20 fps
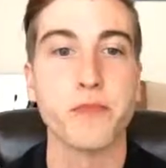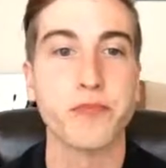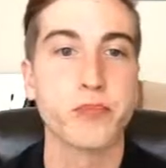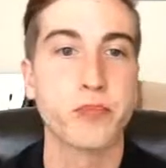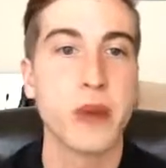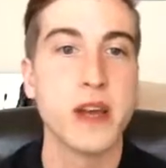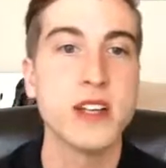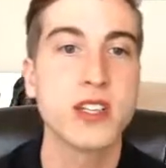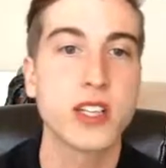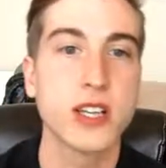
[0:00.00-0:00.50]

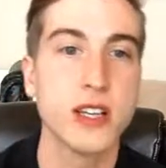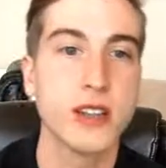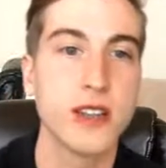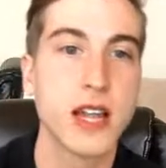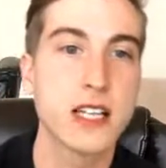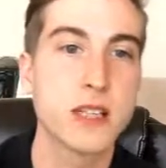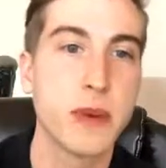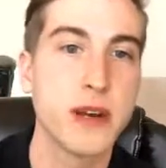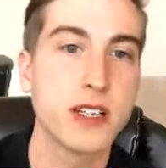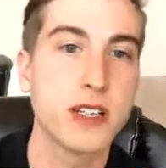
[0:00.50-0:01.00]
basically,
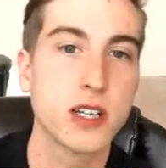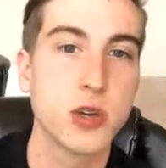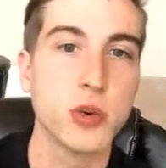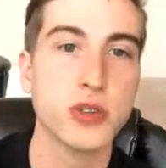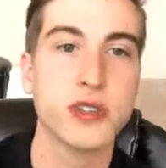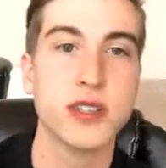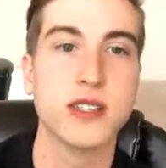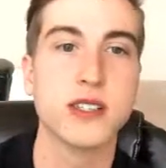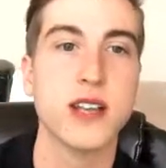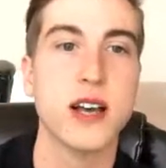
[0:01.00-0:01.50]
that's basically what
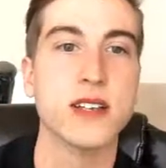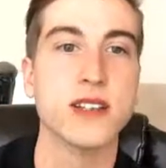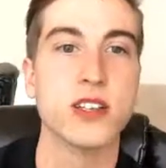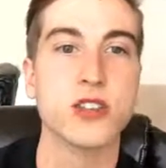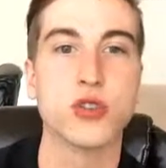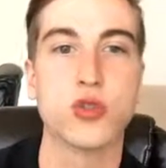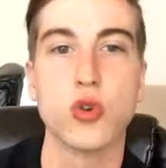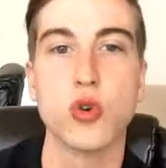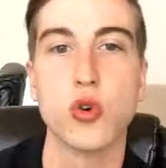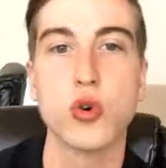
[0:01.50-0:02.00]
this says, is
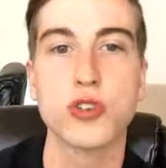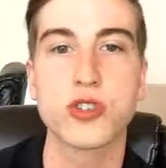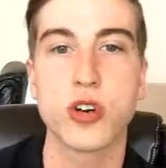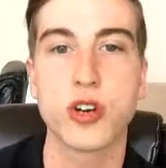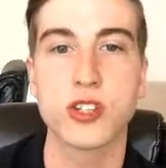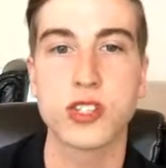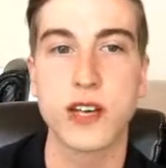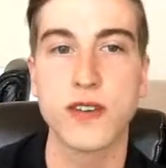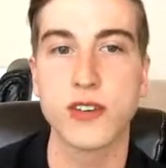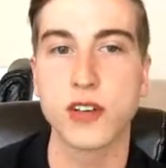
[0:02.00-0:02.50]
Google
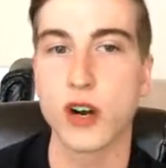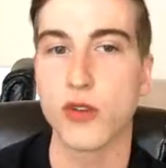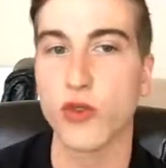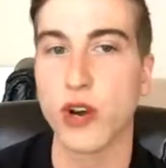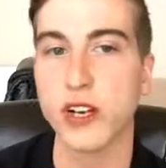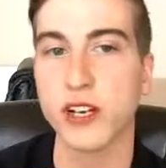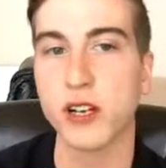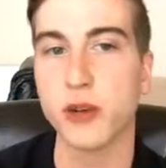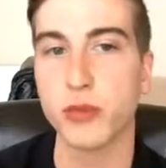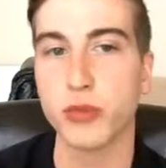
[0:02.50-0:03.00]
starts giving a
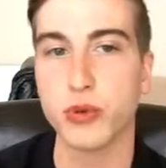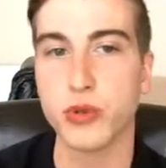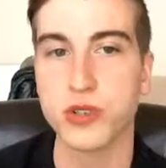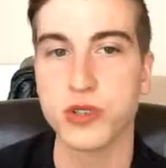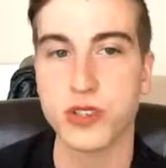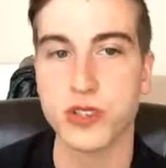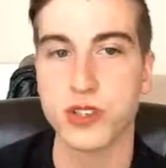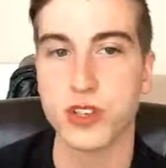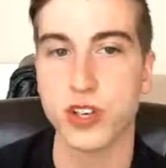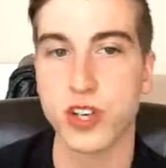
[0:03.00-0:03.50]
ranking boost to
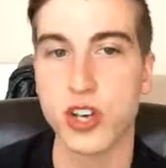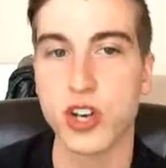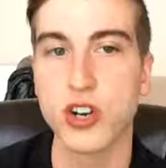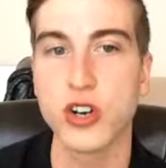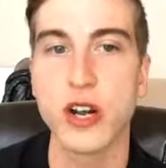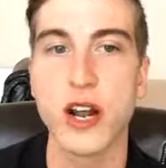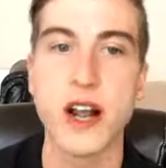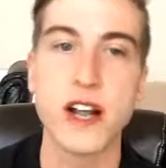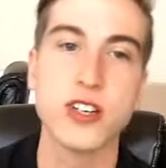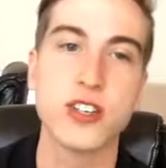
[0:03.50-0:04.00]
secure
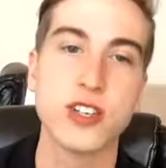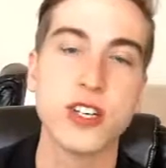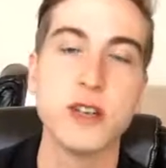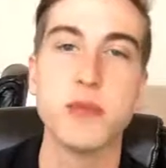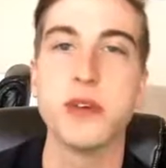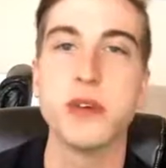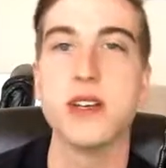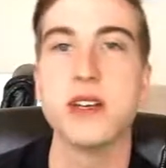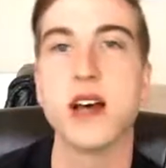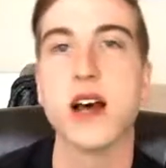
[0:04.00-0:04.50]

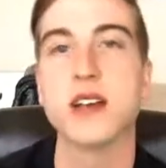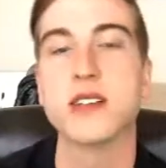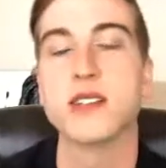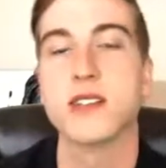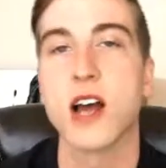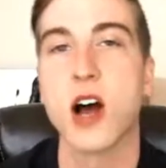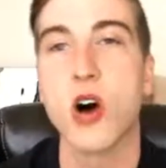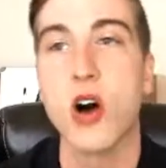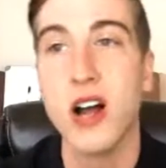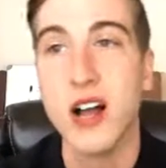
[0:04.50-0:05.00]
HTTPS.
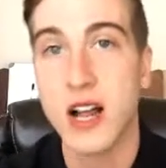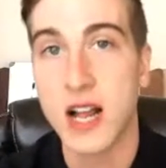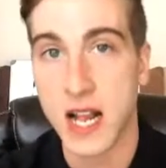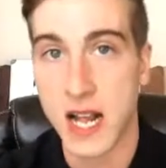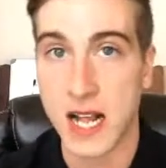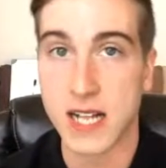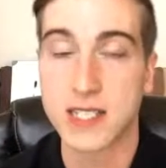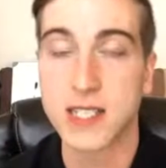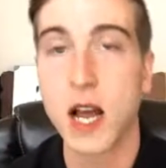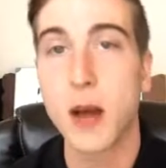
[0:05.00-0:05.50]
Now,
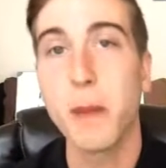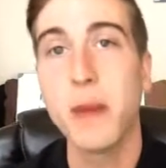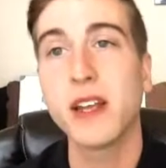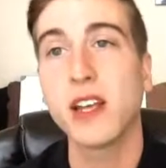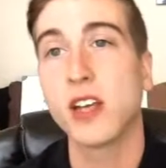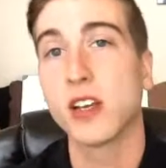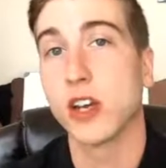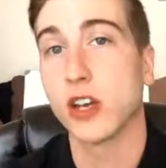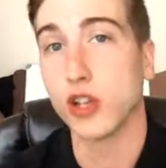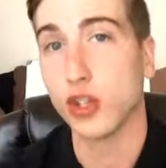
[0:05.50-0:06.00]
it's not
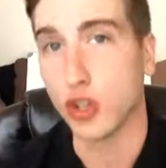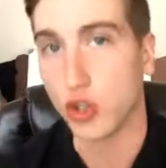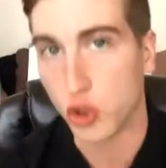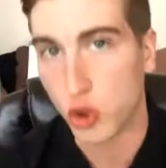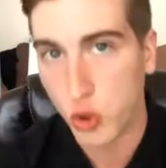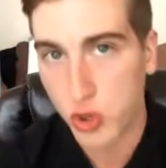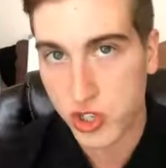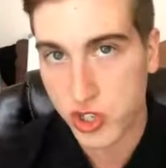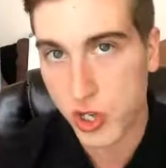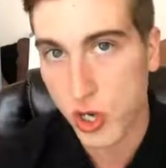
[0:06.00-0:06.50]
making a
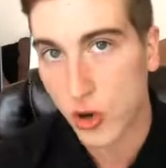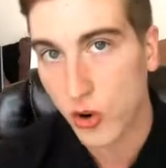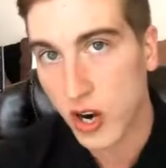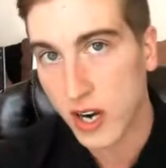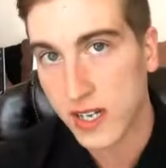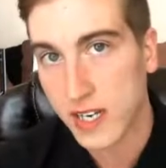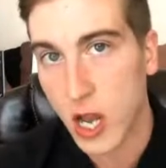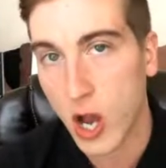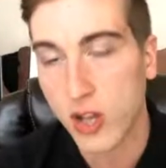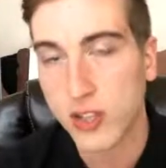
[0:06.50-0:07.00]
huge deal
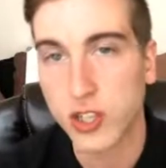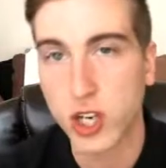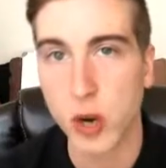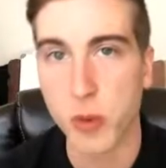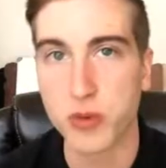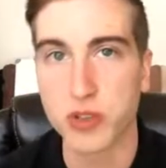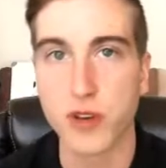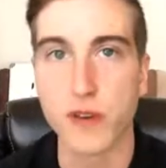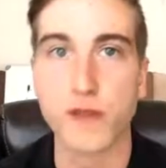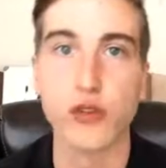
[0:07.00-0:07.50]
right now in
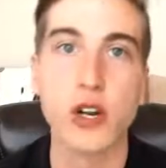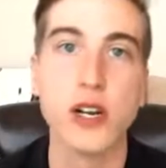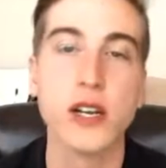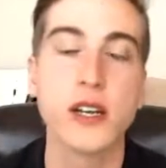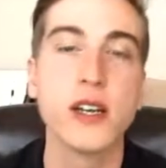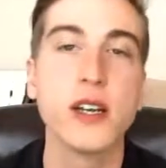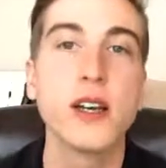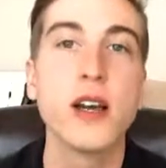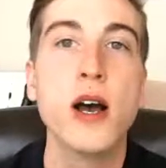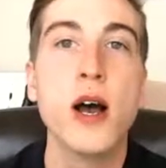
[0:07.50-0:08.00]
terms of
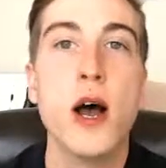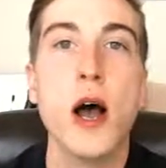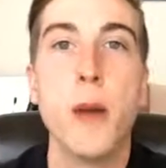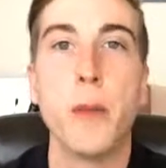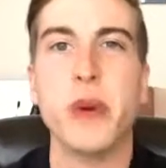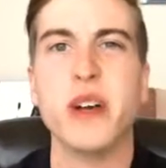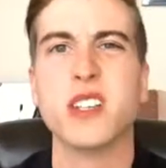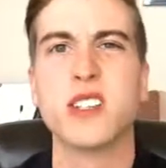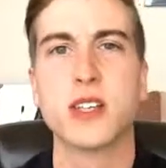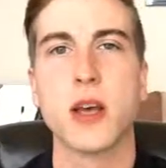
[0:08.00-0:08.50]
ranking,
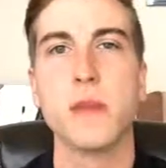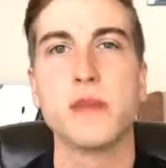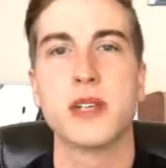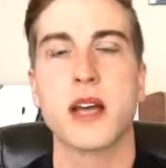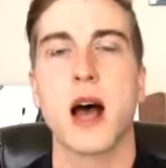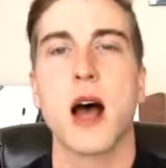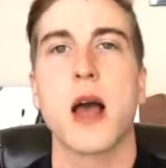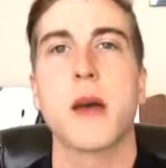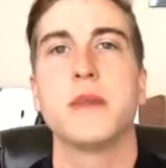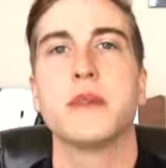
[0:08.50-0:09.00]
but
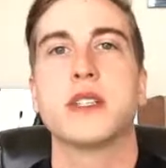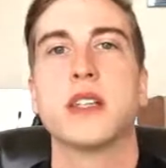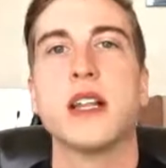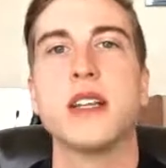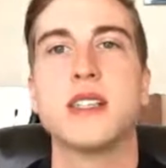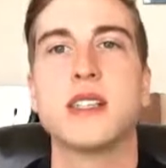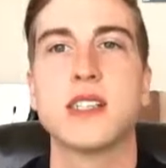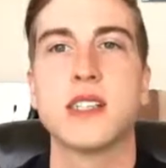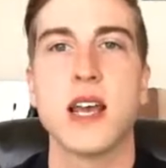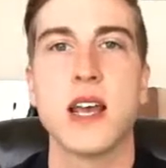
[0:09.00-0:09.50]
sometimes,
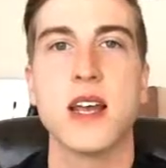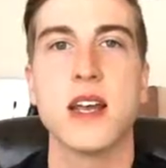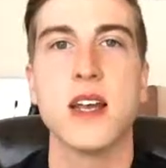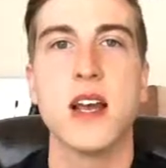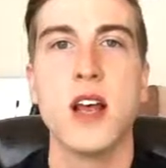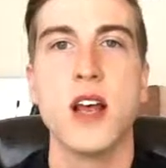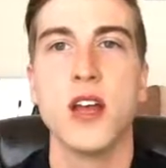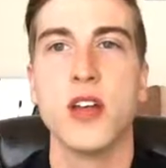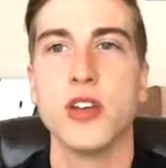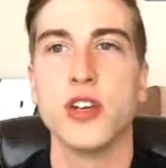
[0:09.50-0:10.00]
let's say,
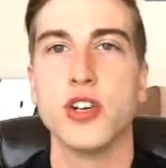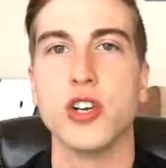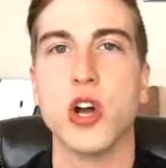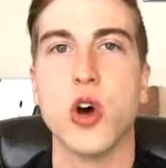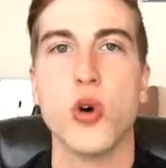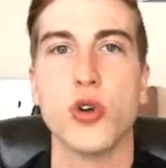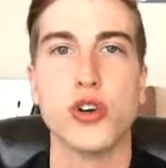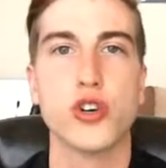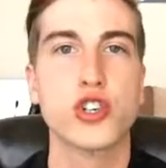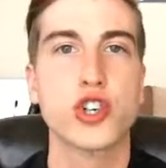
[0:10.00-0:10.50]

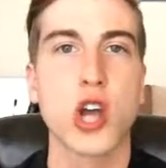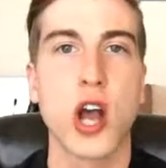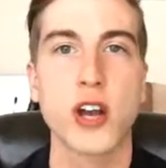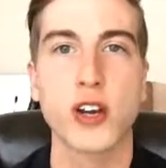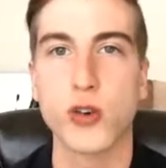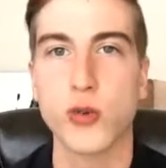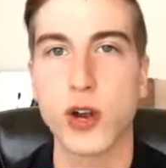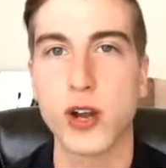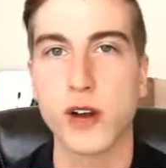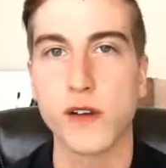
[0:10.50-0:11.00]
you're trying
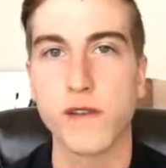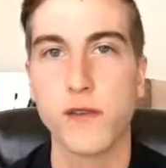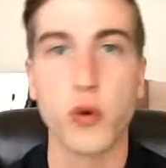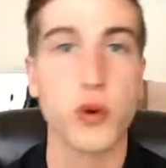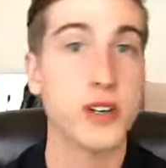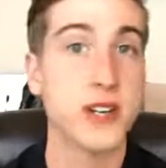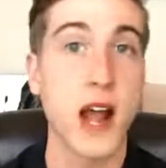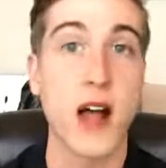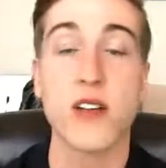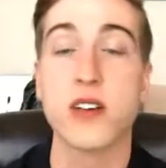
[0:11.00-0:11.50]
to rank for
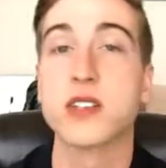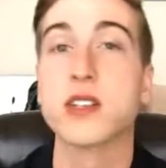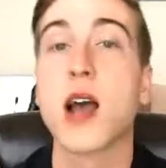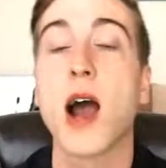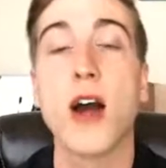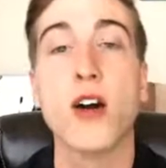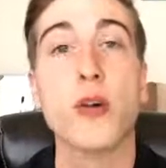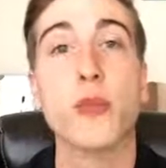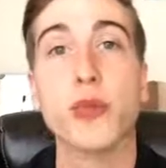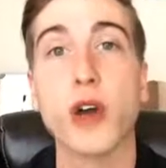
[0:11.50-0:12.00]
Dallas
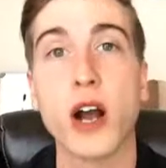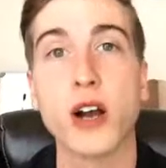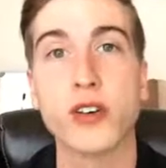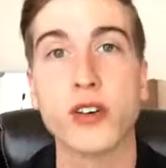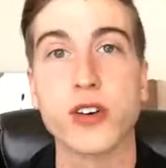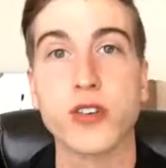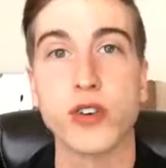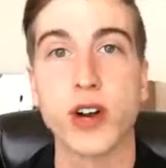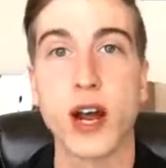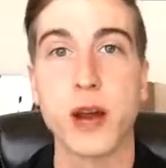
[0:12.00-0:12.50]

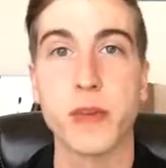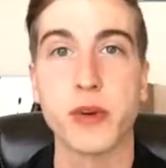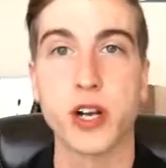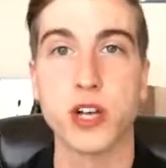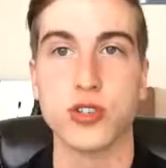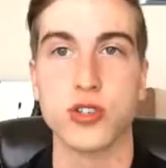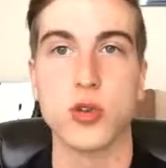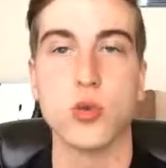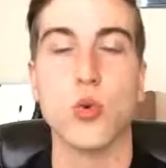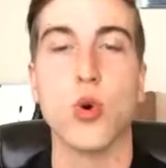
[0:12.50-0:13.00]
Chiropractor, right?
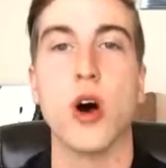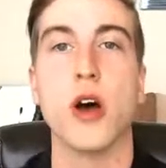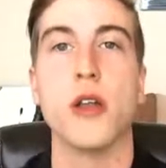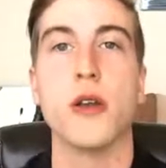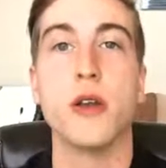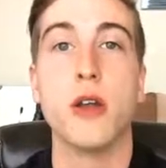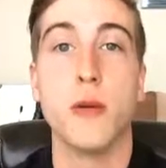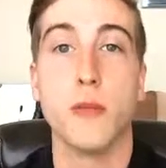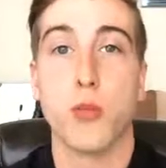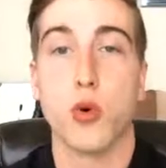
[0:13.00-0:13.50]
Because you want
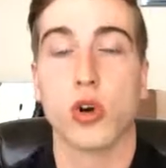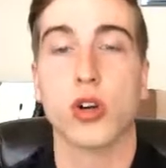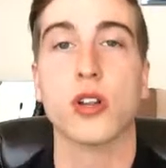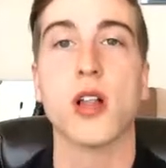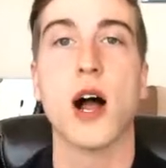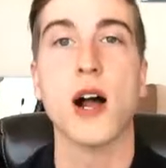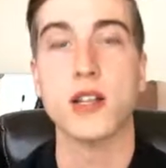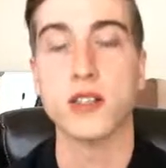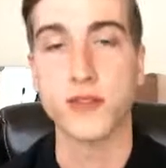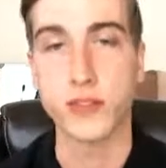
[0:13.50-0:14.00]
more
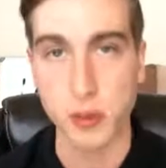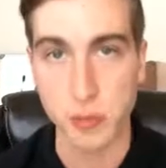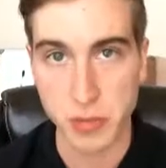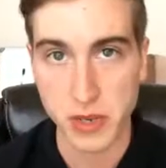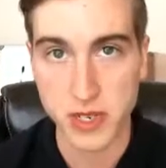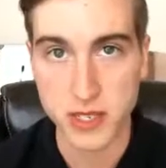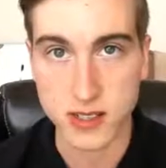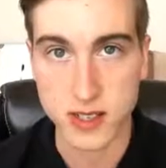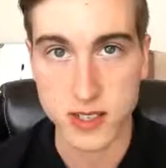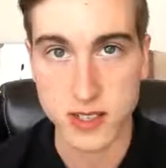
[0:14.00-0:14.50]
clients for your
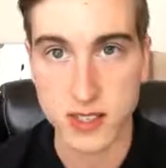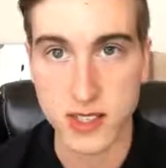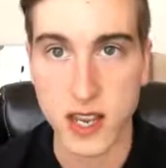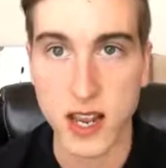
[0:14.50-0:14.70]
business.